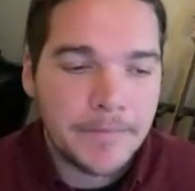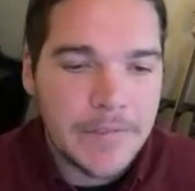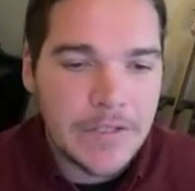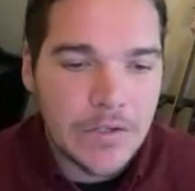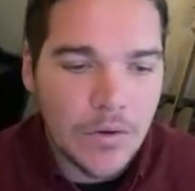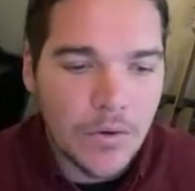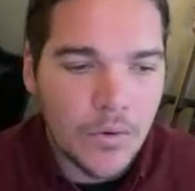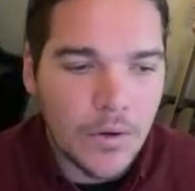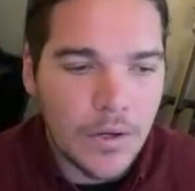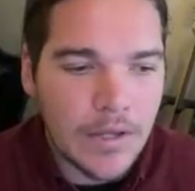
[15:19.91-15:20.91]

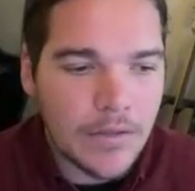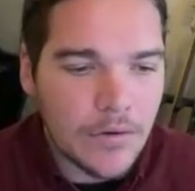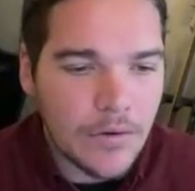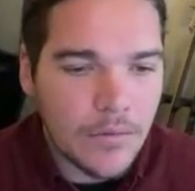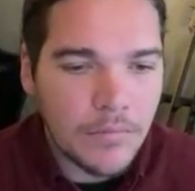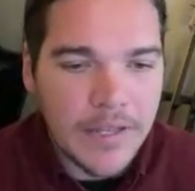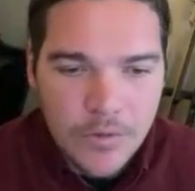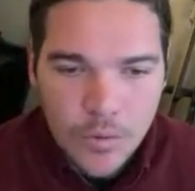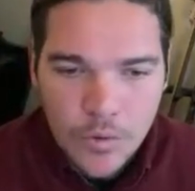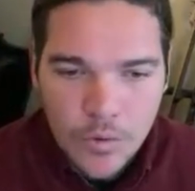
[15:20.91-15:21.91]
So another
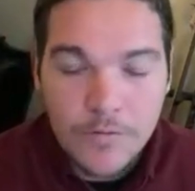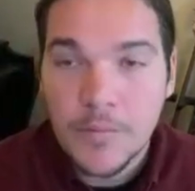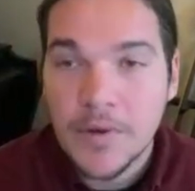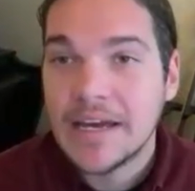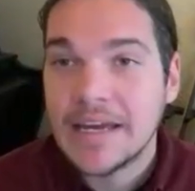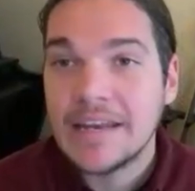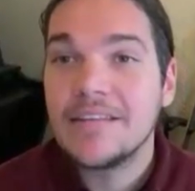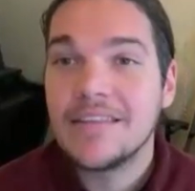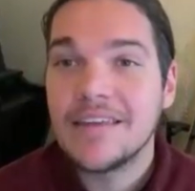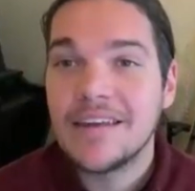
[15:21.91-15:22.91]
mentor of mine
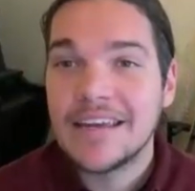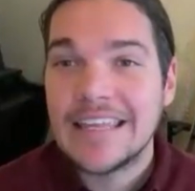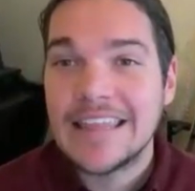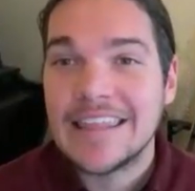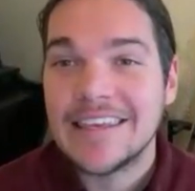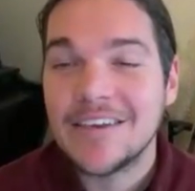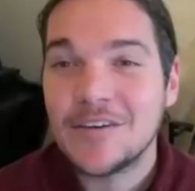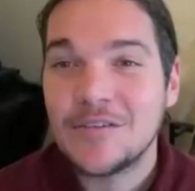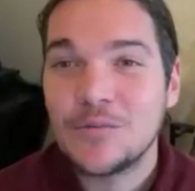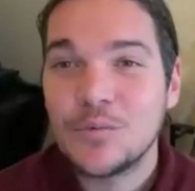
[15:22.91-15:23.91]
that I can think
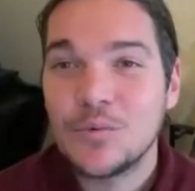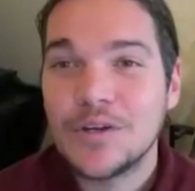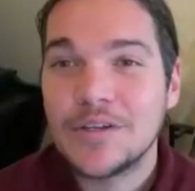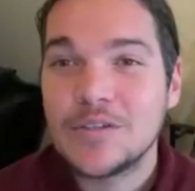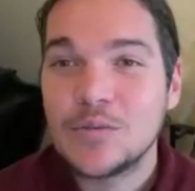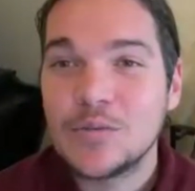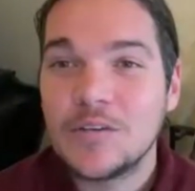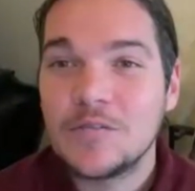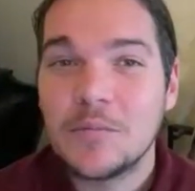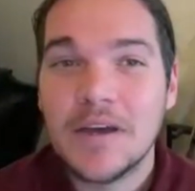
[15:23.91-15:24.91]
of was
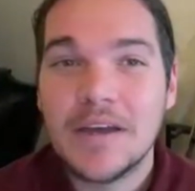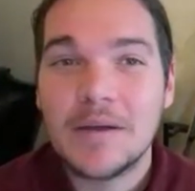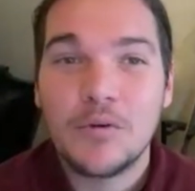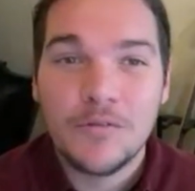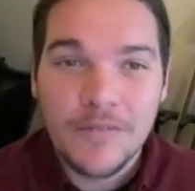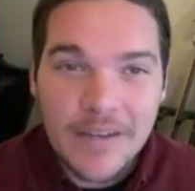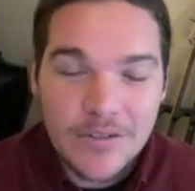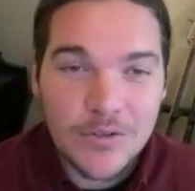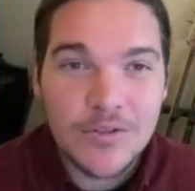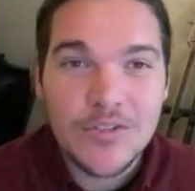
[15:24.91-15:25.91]
one of my
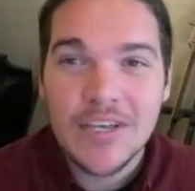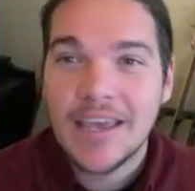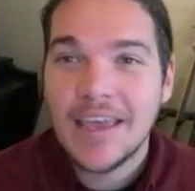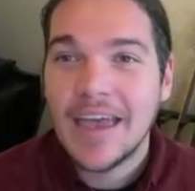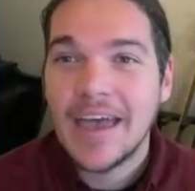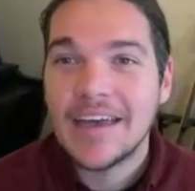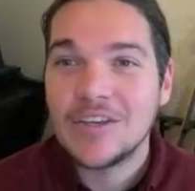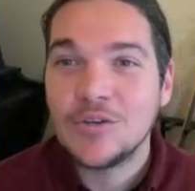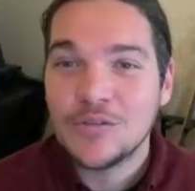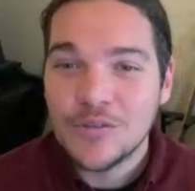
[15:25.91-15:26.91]
professors
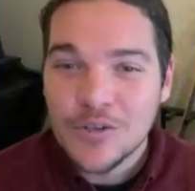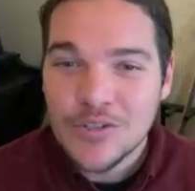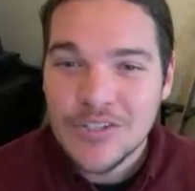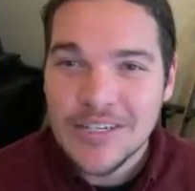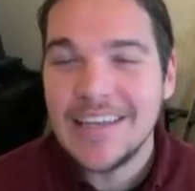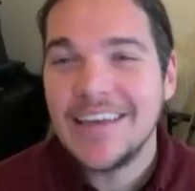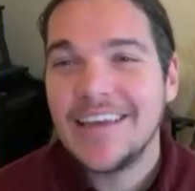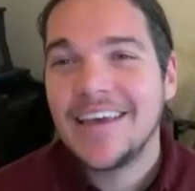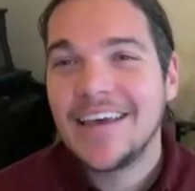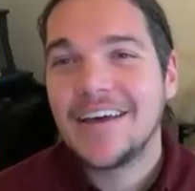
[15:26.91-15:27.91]
at university,
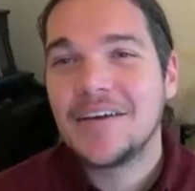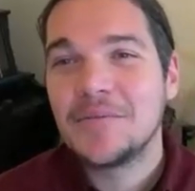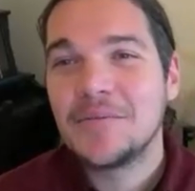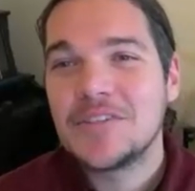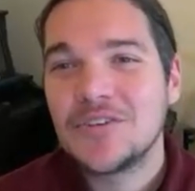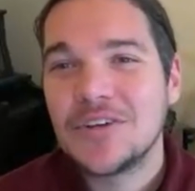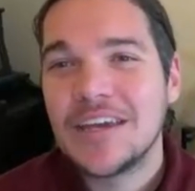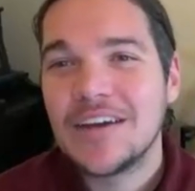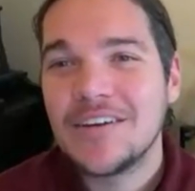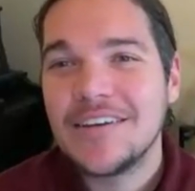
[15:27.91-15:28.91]
Mr.
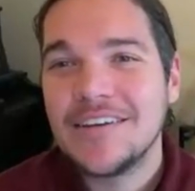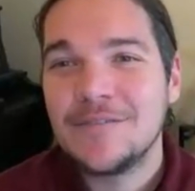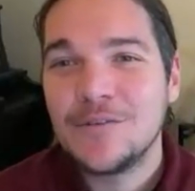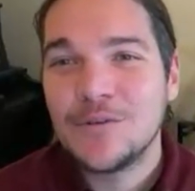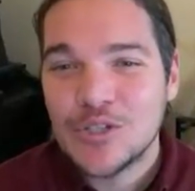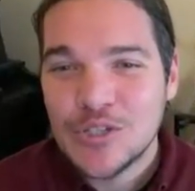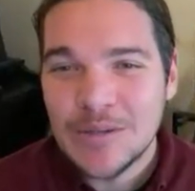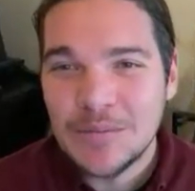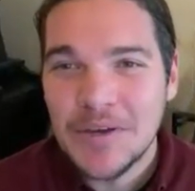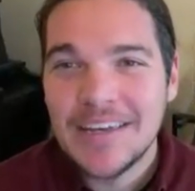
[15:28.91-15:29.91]
Gary
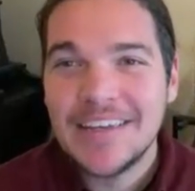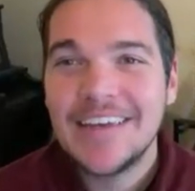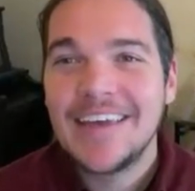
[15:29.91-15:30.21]
Fukushima.